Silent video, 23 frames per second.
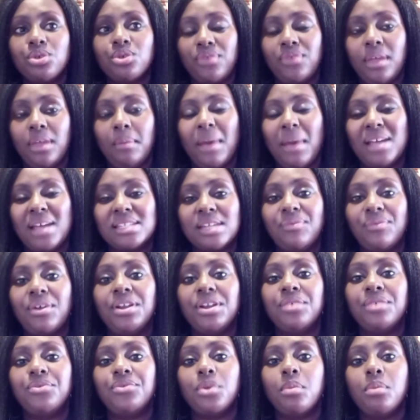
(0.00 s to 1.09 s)
them are
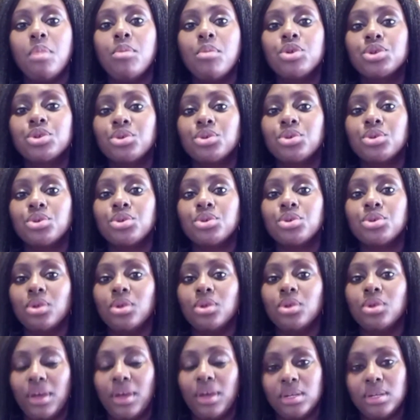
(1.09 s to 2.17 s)
suffering from emotional
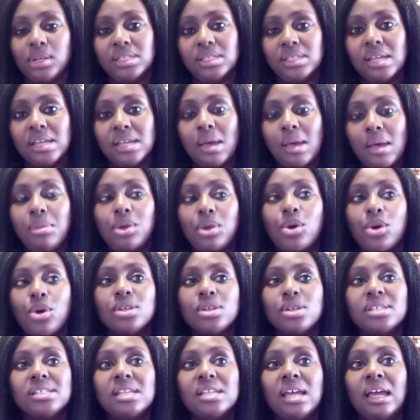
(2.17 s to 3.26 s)
violence because
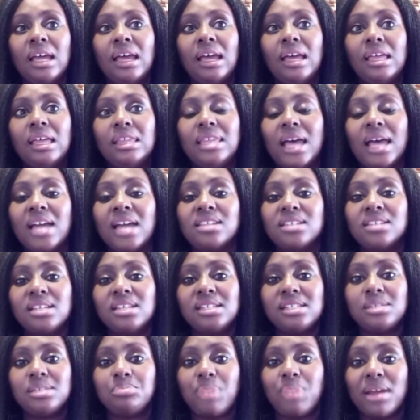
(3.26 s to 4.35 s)
they are
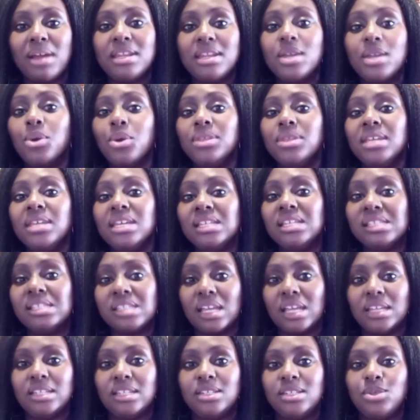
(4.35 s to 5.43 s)
just burning on the
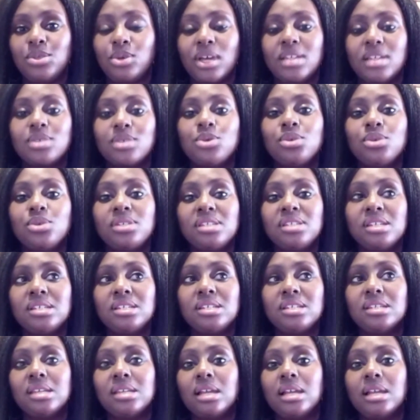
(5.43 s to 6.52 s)
inside. You can't go sit
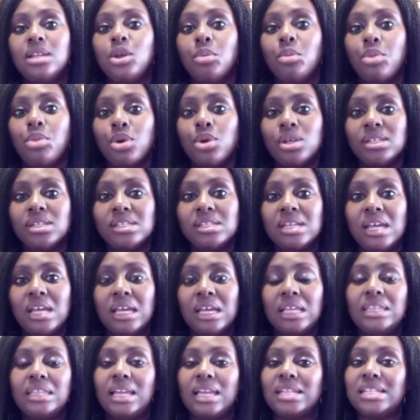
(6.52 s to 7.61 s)
and tell your boys
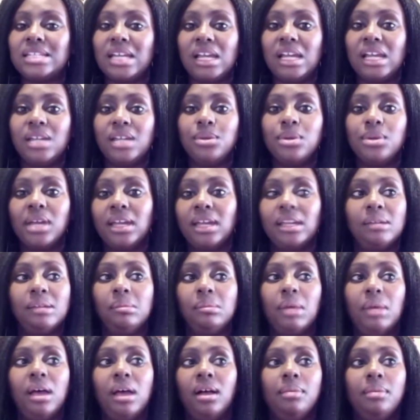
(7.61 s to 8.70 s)
that, you guys,
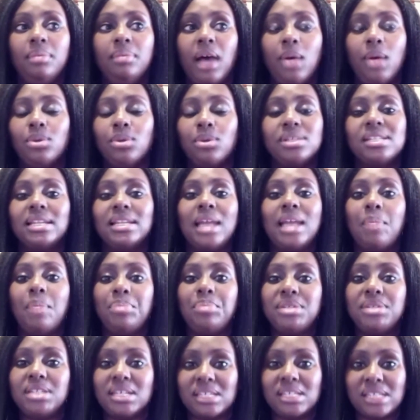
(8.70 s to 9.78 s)
I was
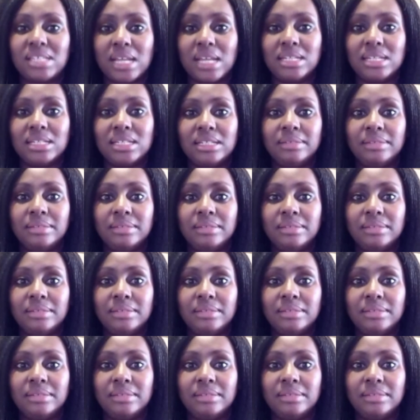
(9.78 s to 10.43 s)
slapped yesterday.